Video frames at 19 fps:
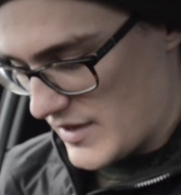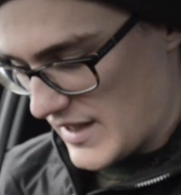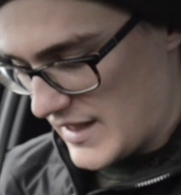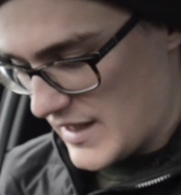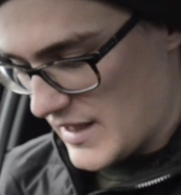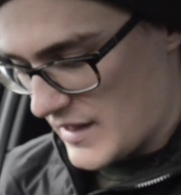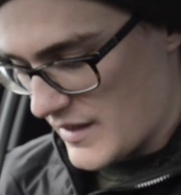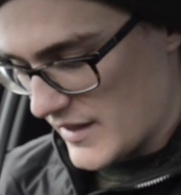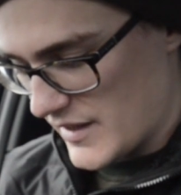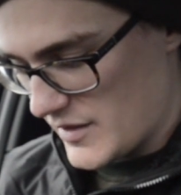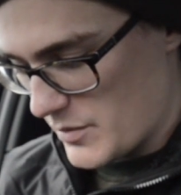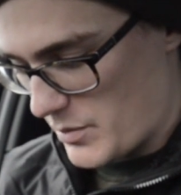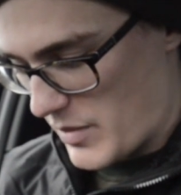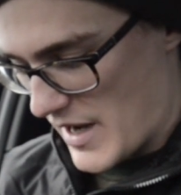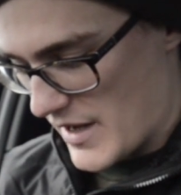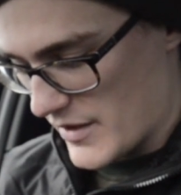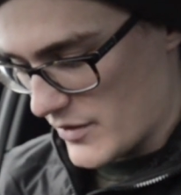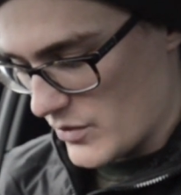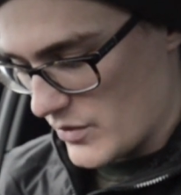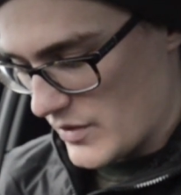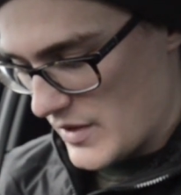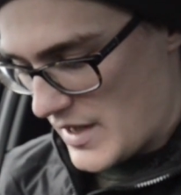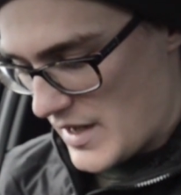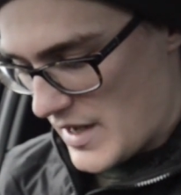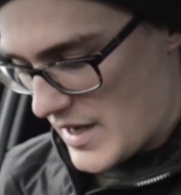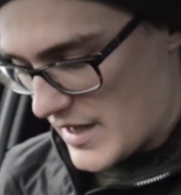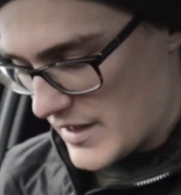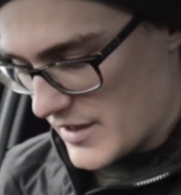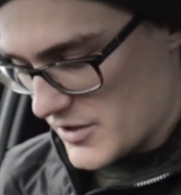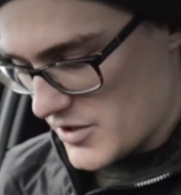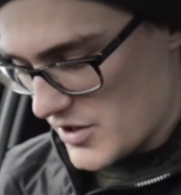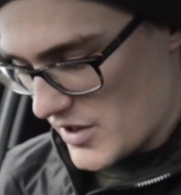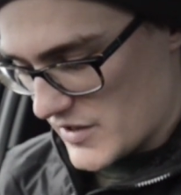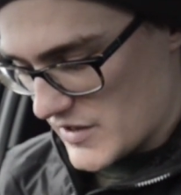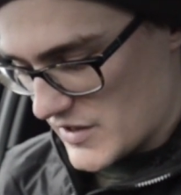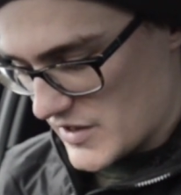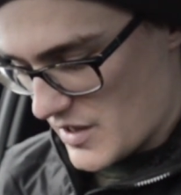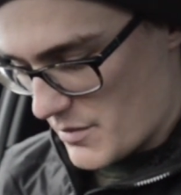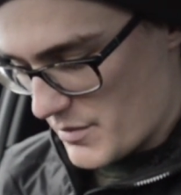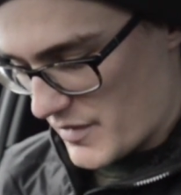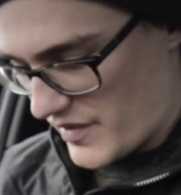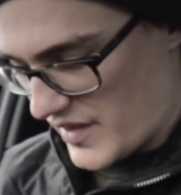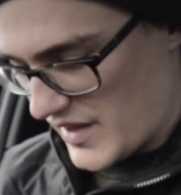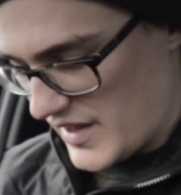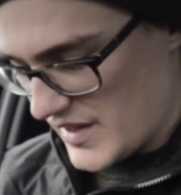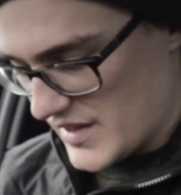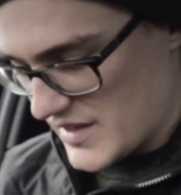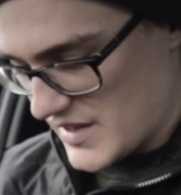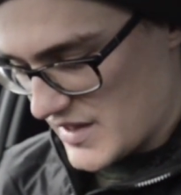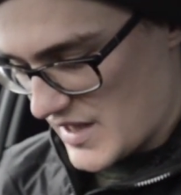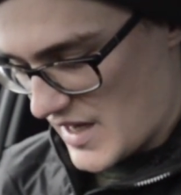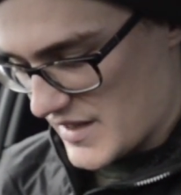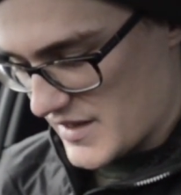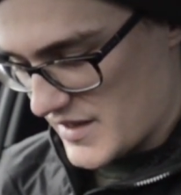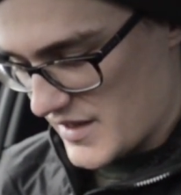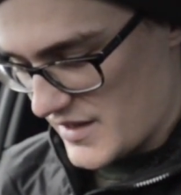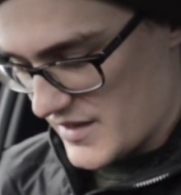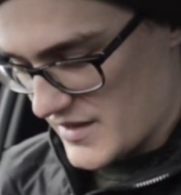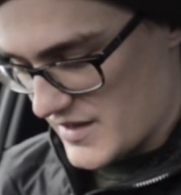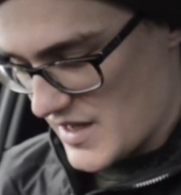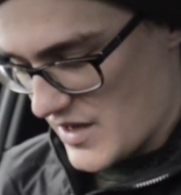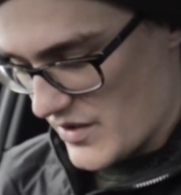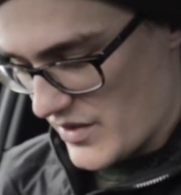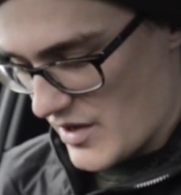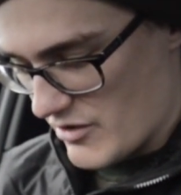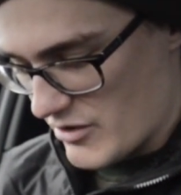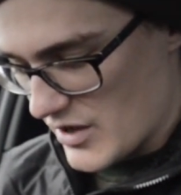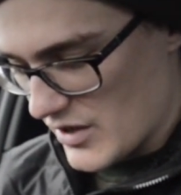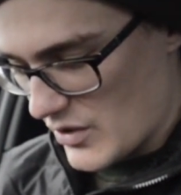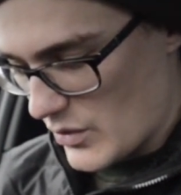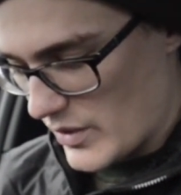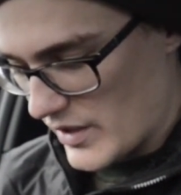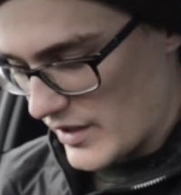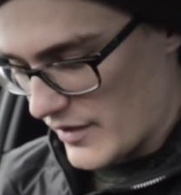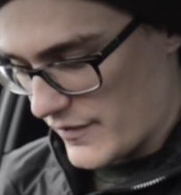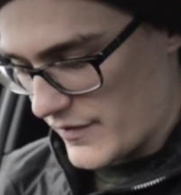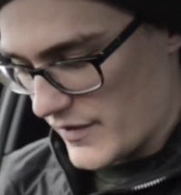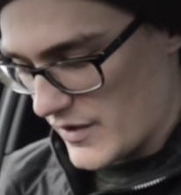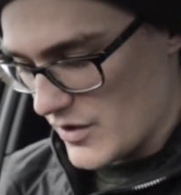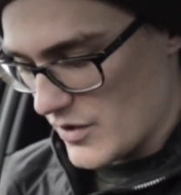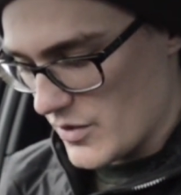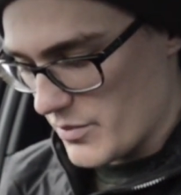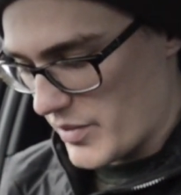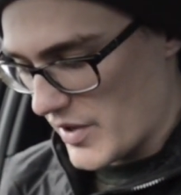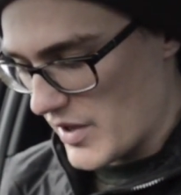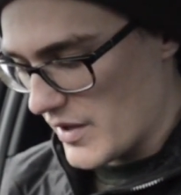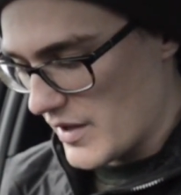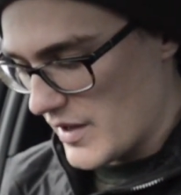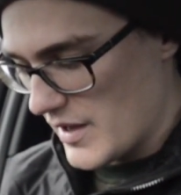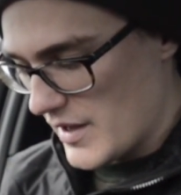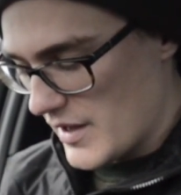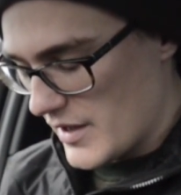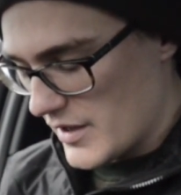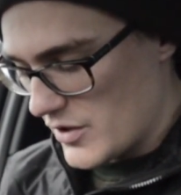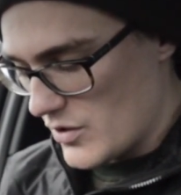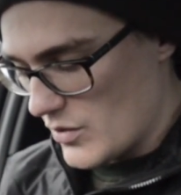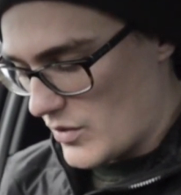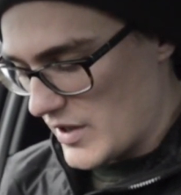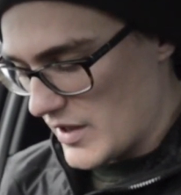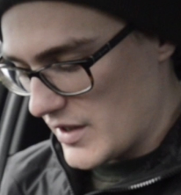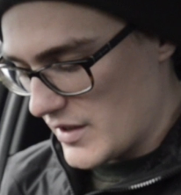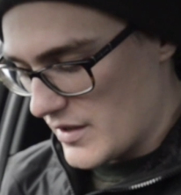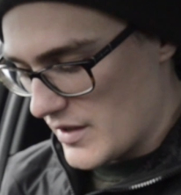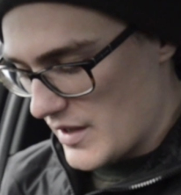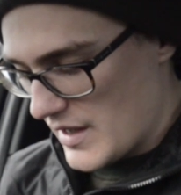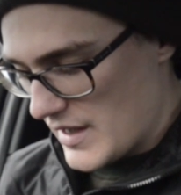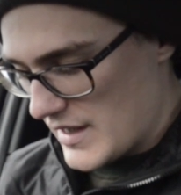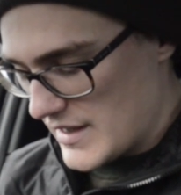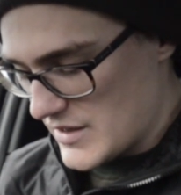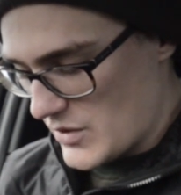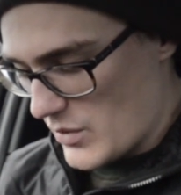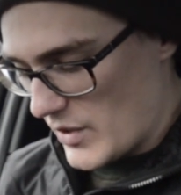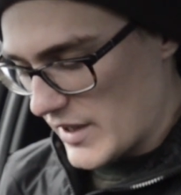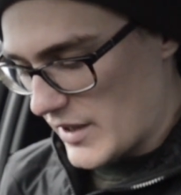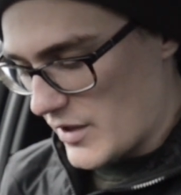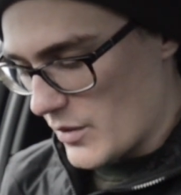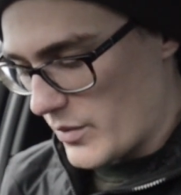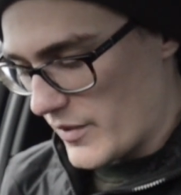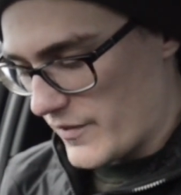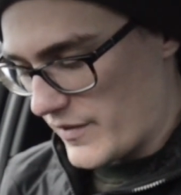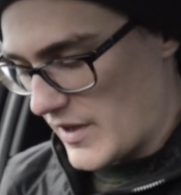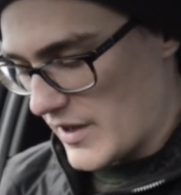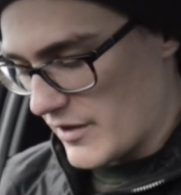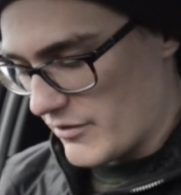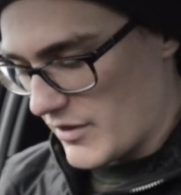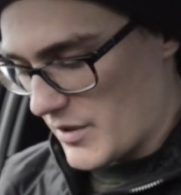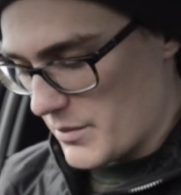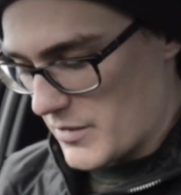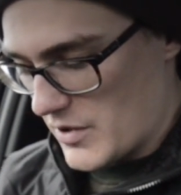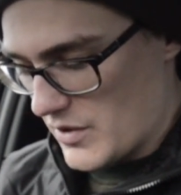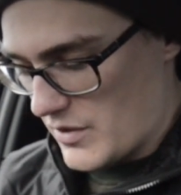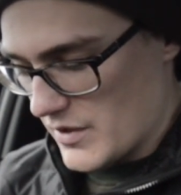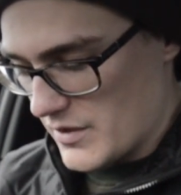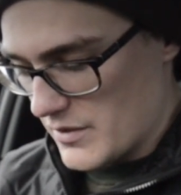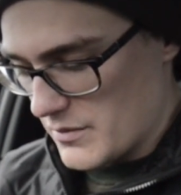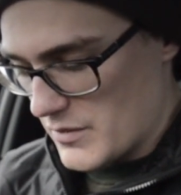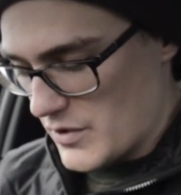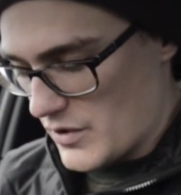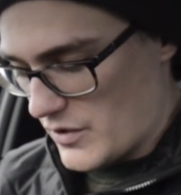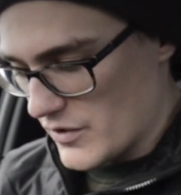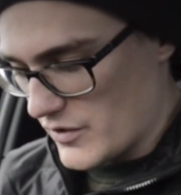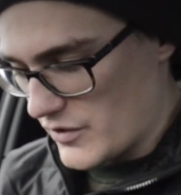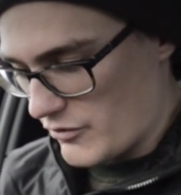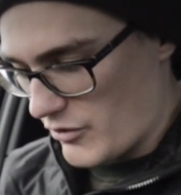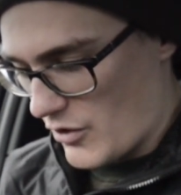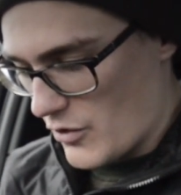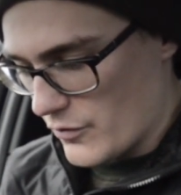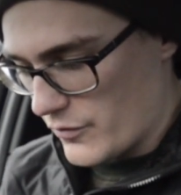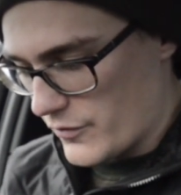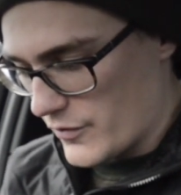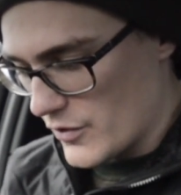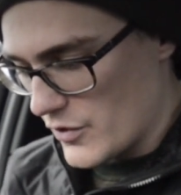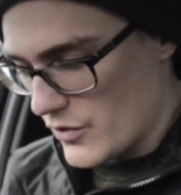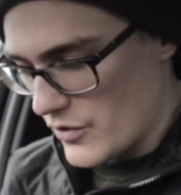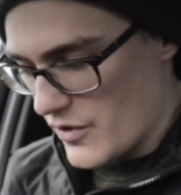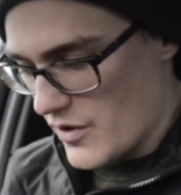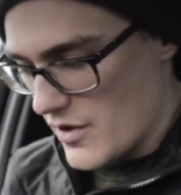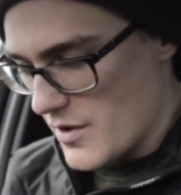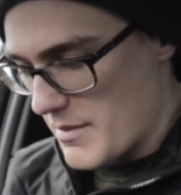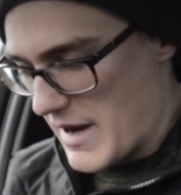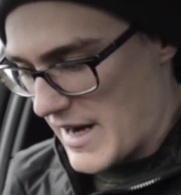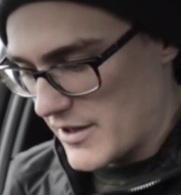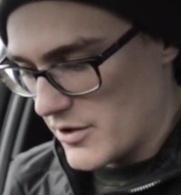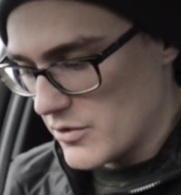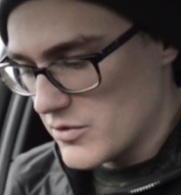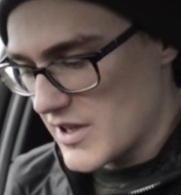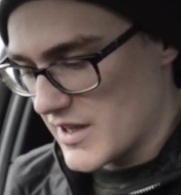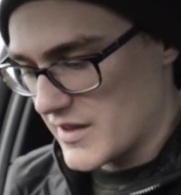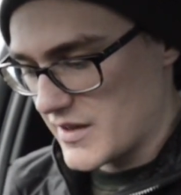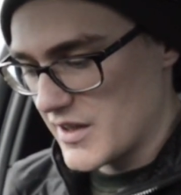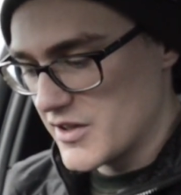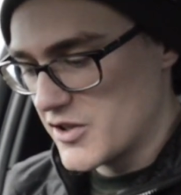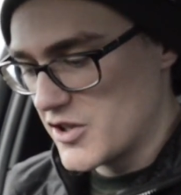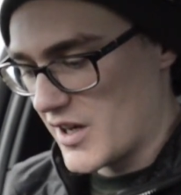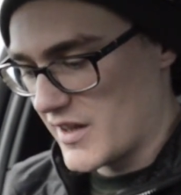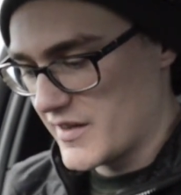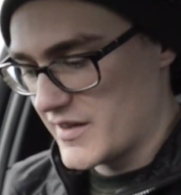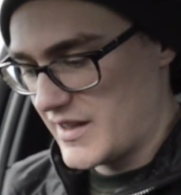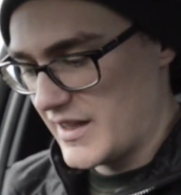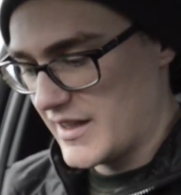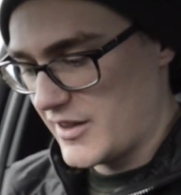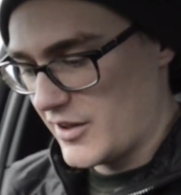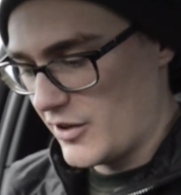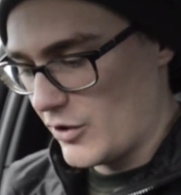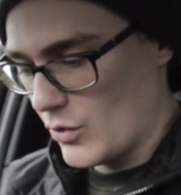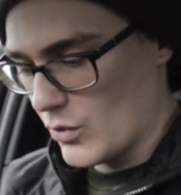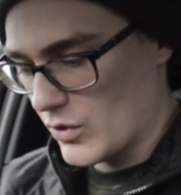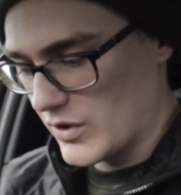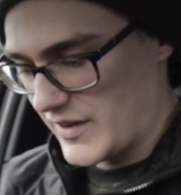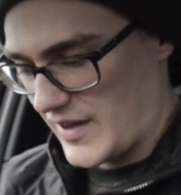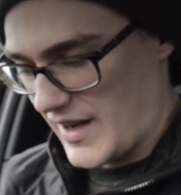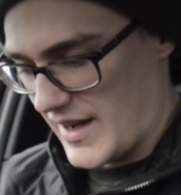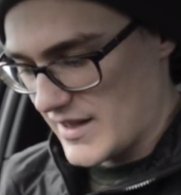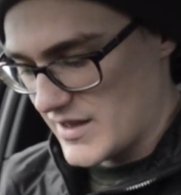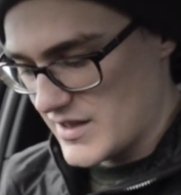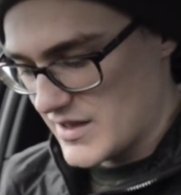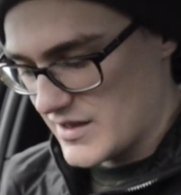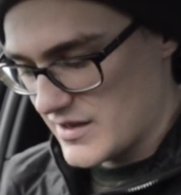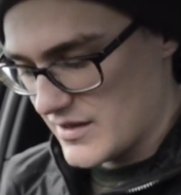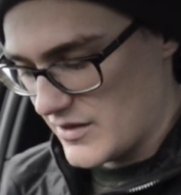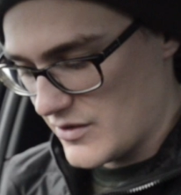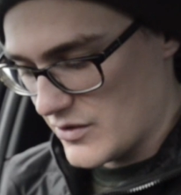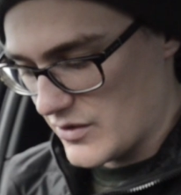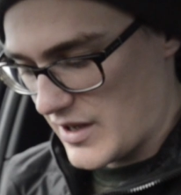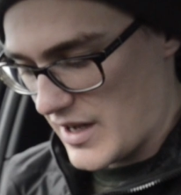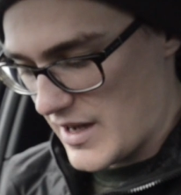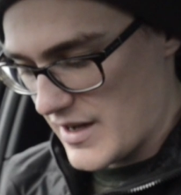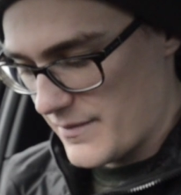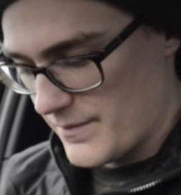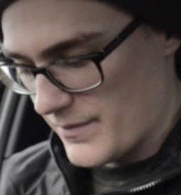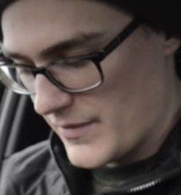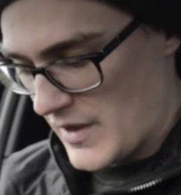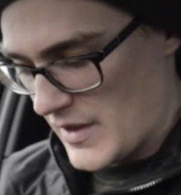the light panel and adjust some of these settings. Now there are quite a few, but it's quite good with Lightroom. You can scroll through them and you just adjust it to your taste. Okay,